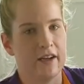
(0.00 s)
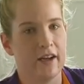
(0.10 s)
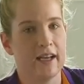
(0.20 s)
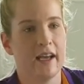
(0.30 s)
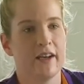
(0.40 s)
and
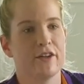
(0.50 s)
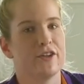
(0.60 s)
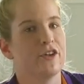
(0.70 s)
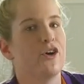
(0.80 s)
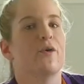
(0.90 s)
I had
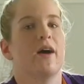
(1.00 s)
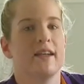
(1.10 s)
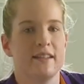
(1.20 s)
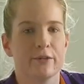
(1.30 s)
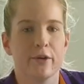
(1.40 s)
no
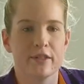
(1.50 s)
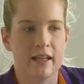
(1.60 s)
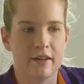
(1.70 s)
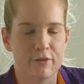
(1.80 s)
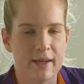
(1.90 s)
idea what was
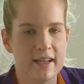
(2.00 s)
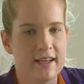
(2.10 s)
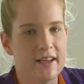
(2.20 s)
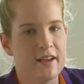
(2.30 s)
ahead of me.